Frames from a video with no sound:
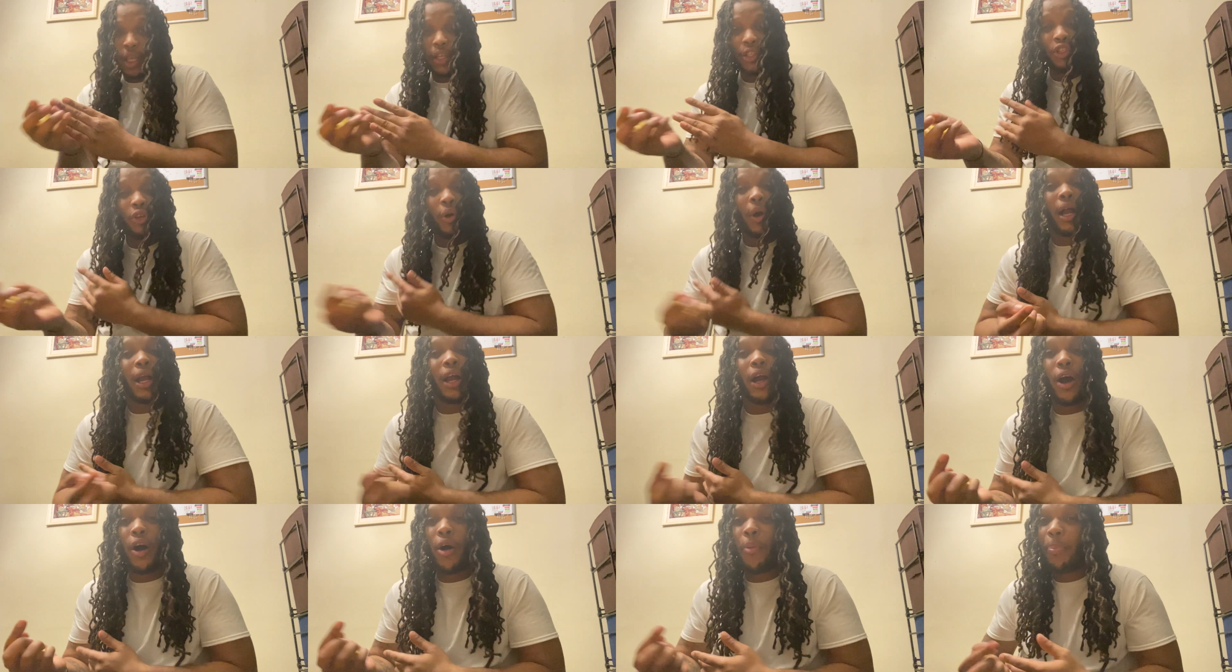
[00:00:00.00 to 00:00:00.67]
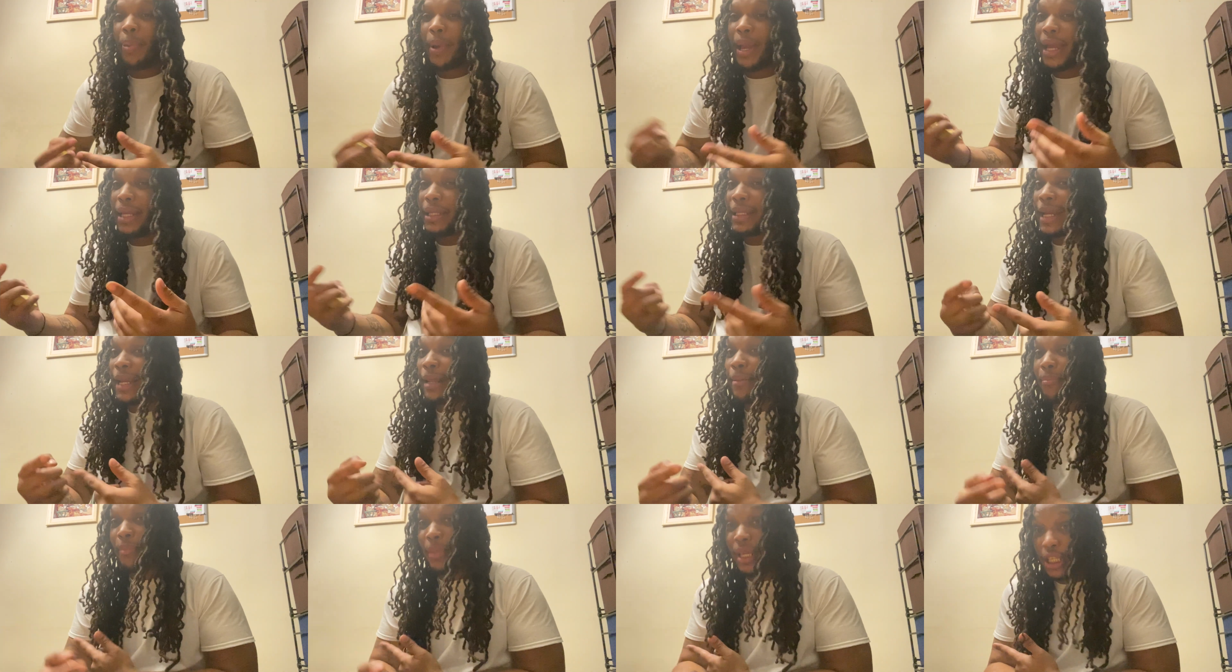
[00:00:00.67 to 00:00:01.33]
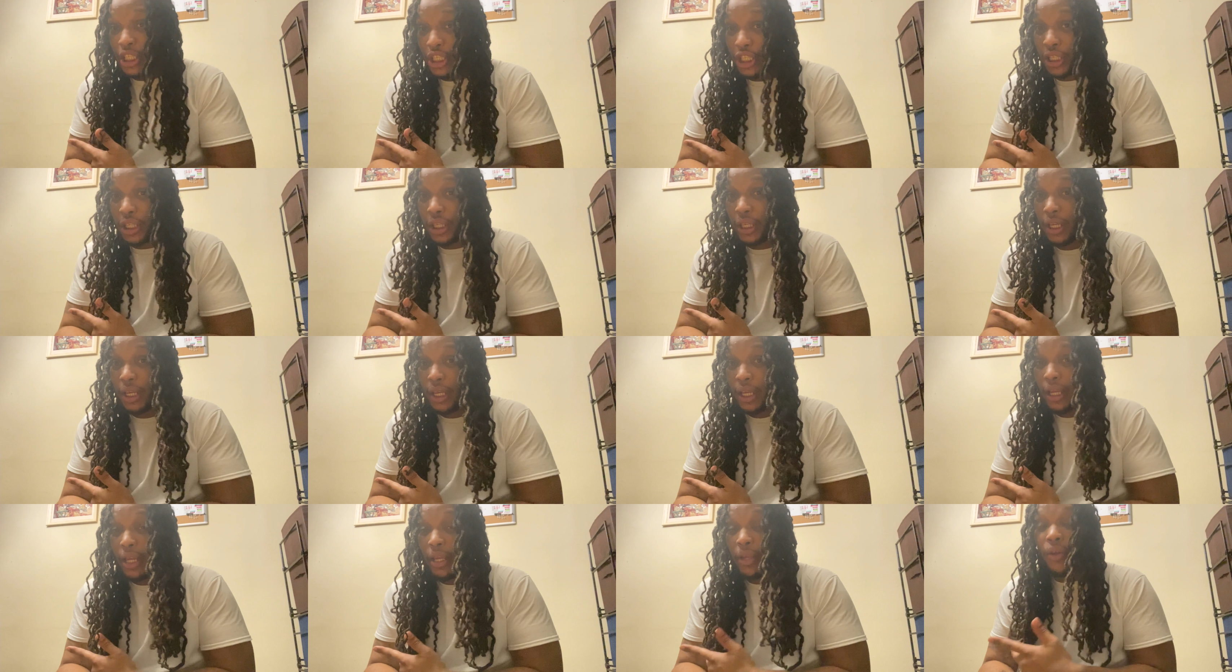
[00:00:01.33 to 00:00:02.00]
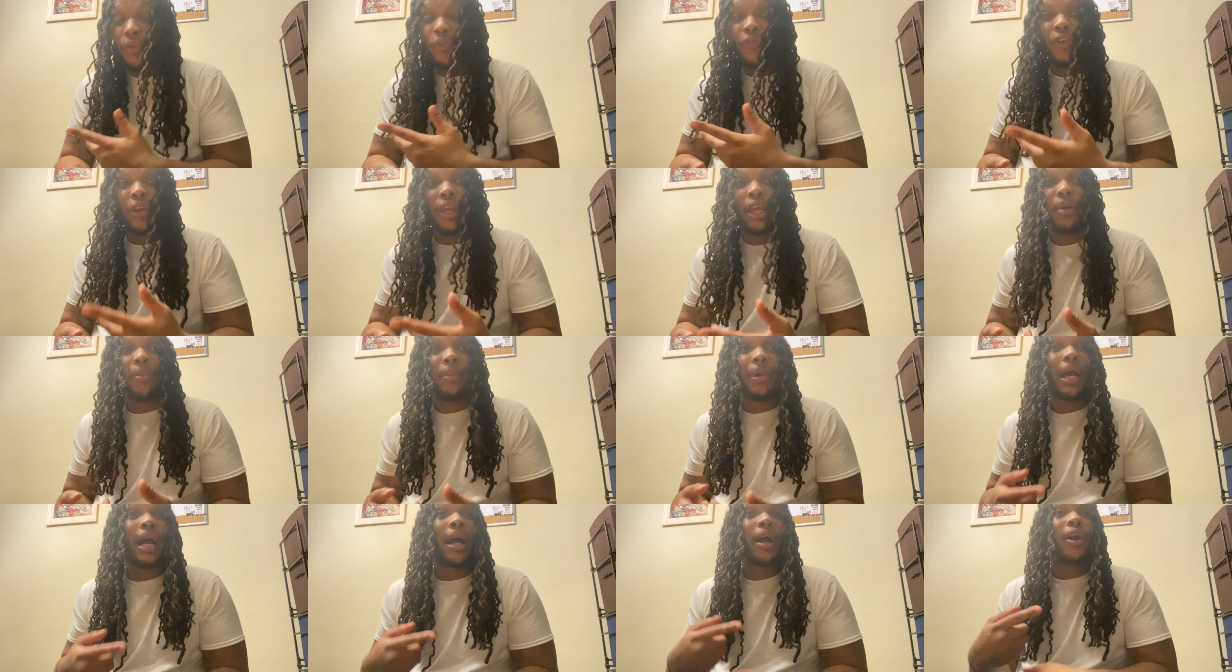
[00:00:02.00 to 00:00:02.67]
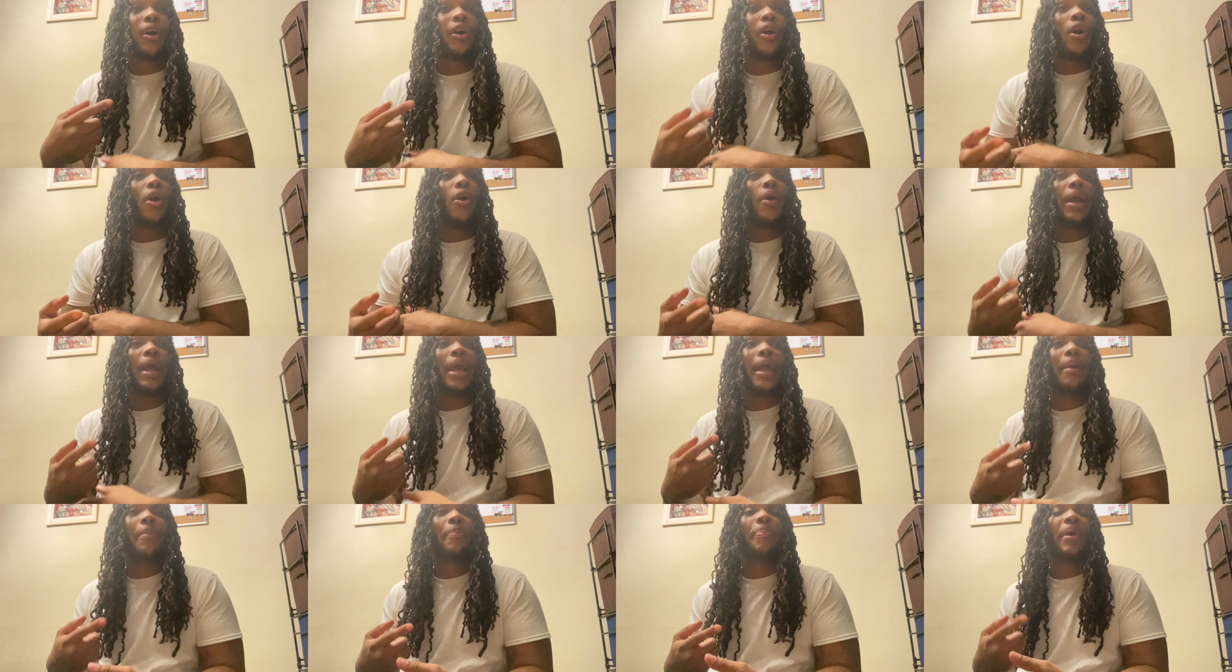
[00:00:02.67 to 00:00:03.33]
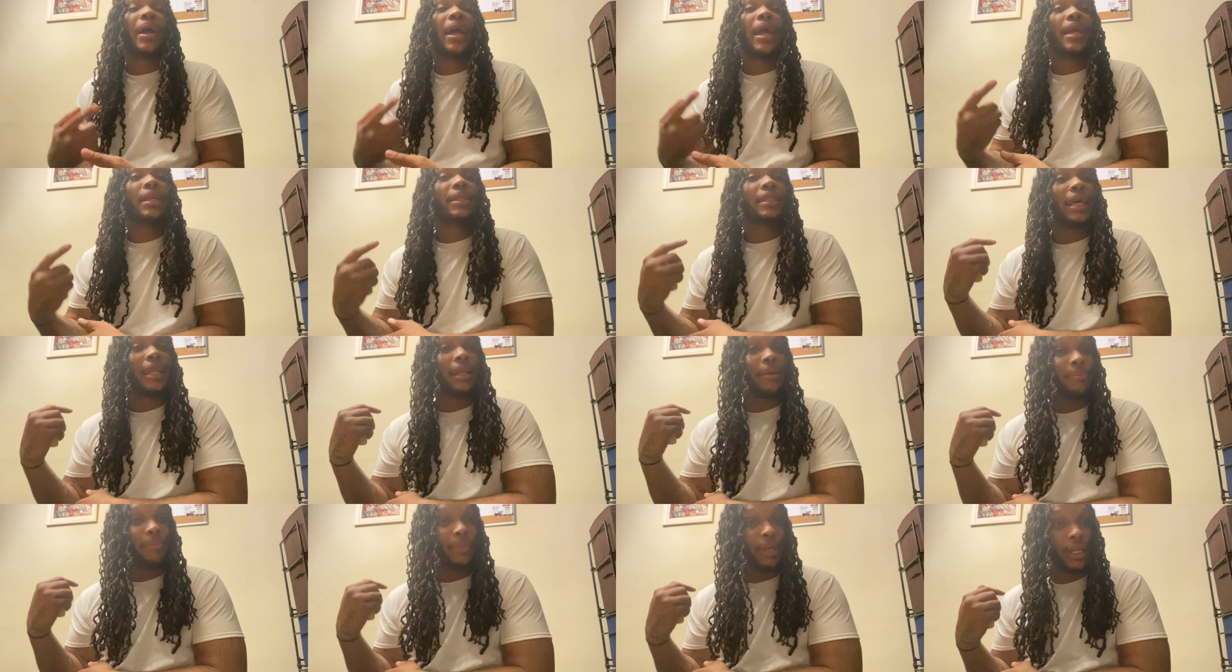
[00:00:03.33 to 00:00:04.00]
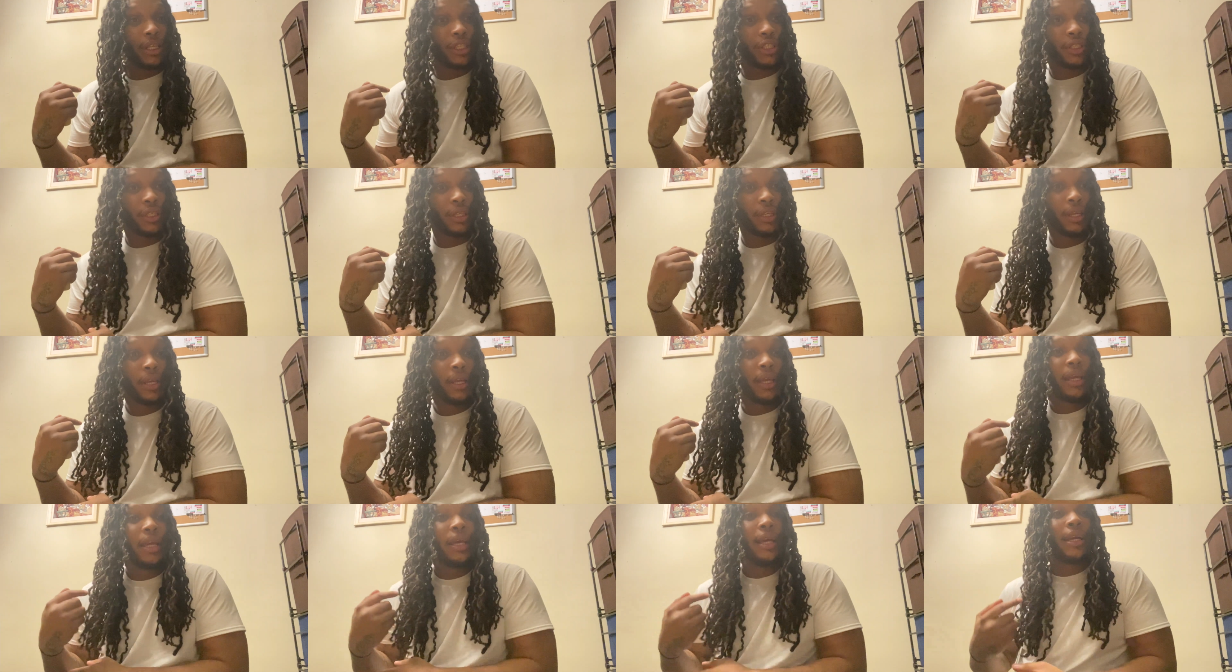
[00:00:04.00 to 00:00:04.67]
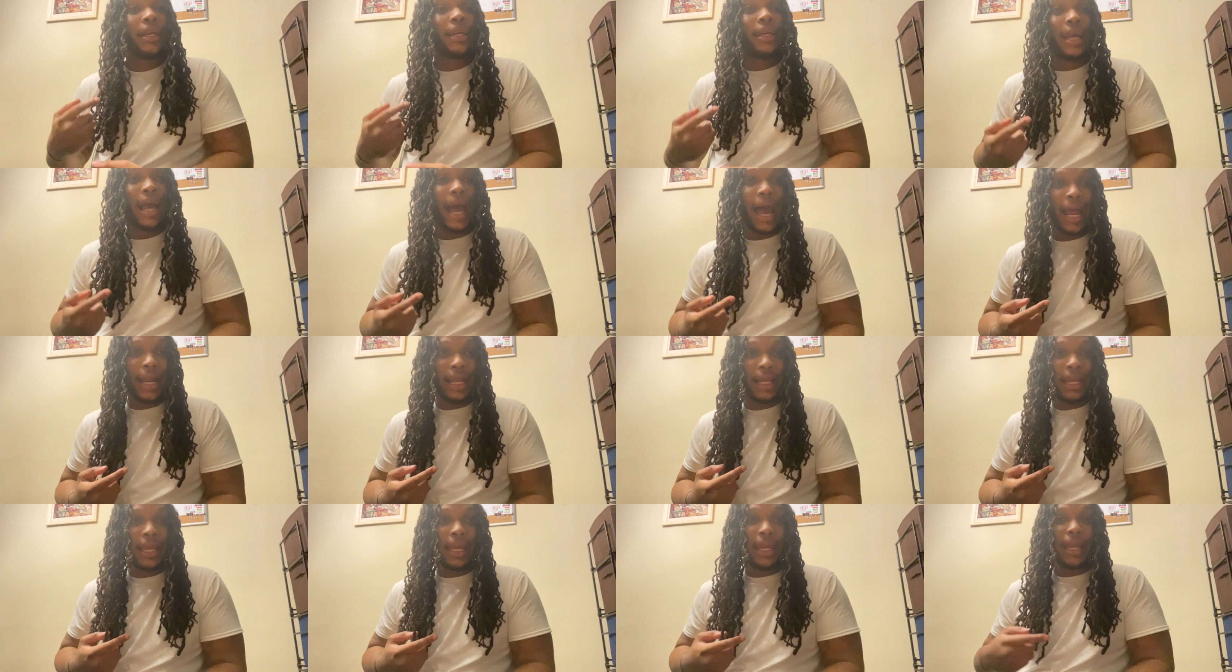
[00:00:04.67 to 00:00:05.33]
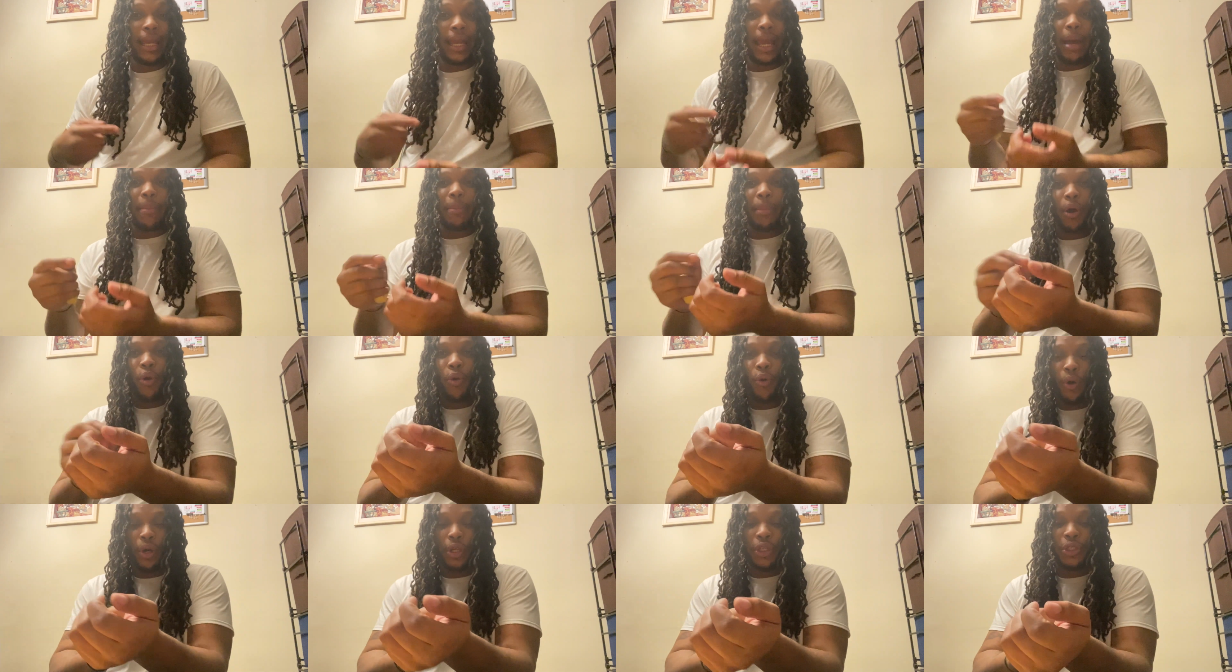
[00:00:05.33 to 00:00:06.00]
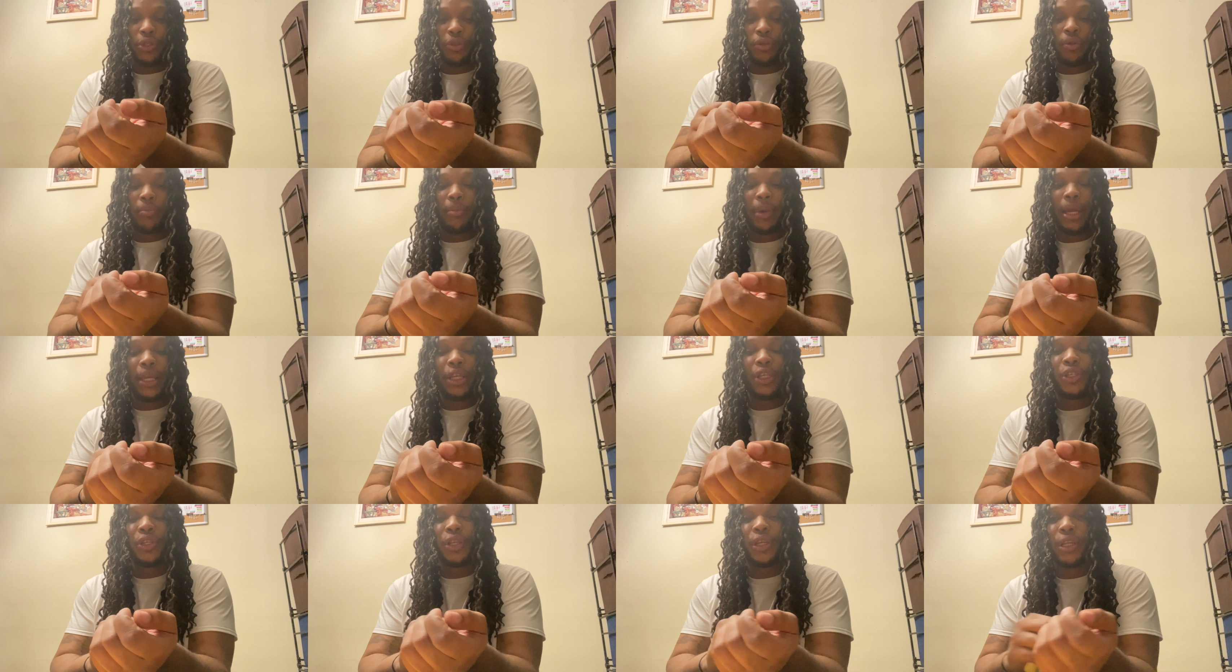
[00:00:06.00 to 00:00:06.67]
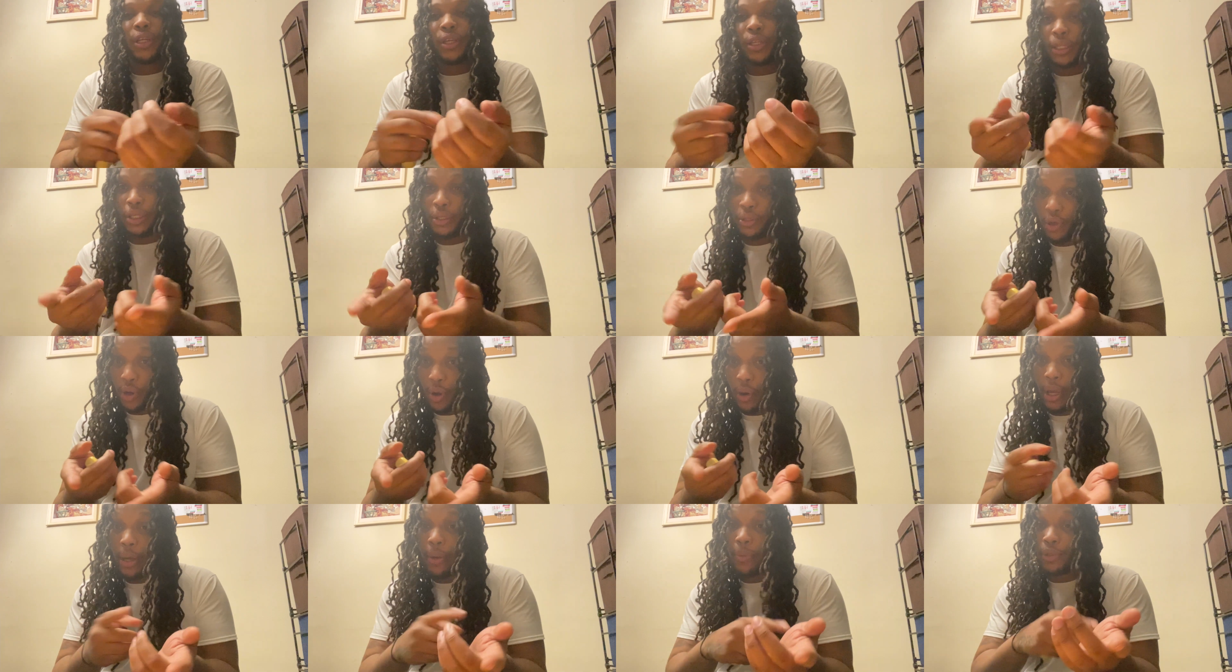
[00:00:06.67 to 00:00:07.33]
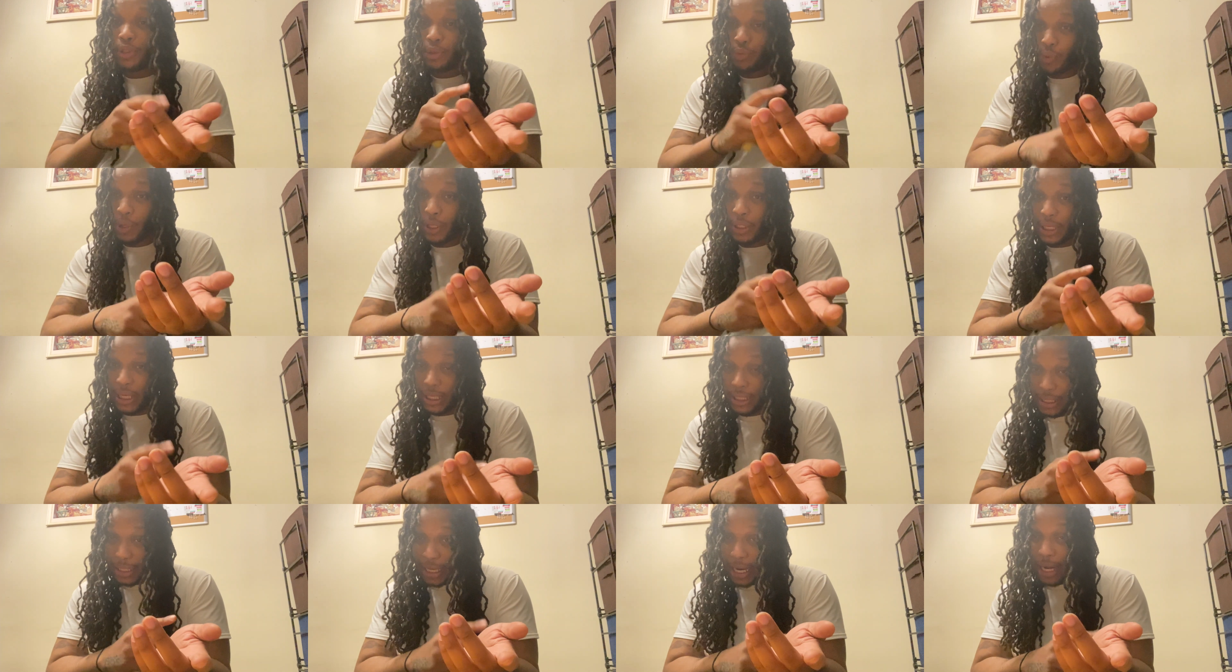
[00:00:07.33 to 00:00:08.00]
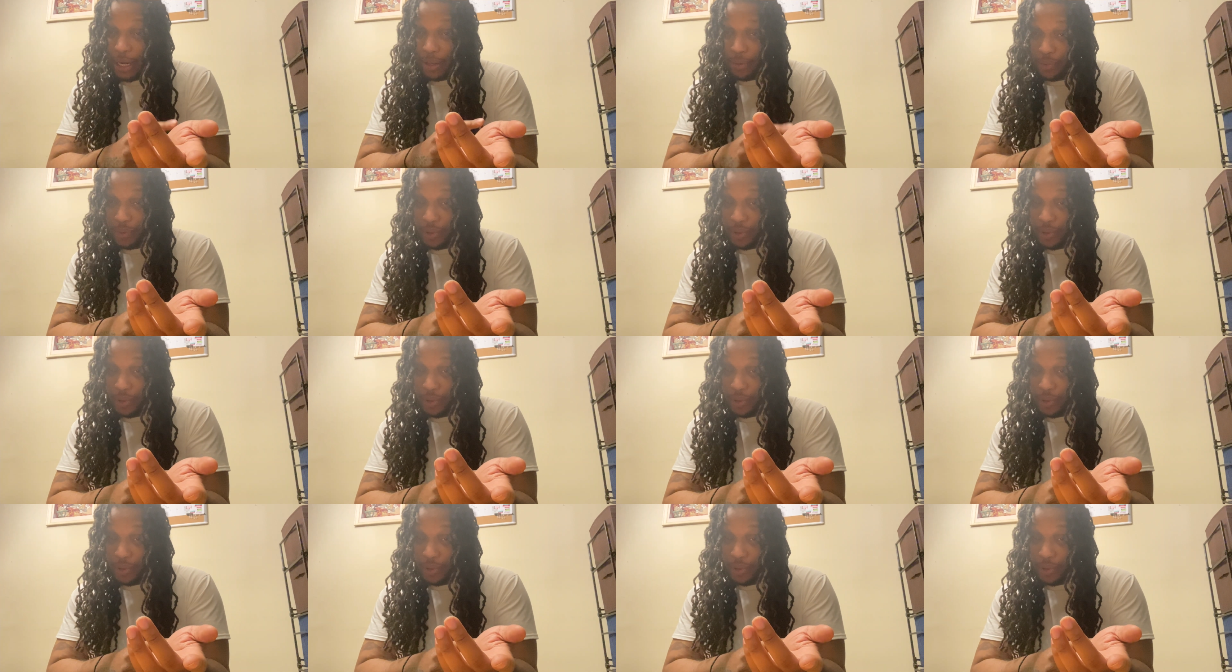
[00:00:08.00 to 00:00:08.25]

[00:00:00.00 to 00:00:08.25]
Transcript: So I go on and paid that admission. You feel me? I go ahead and paid that admission. Got in, got my horseshoe to make sure that, you know, it was what they said it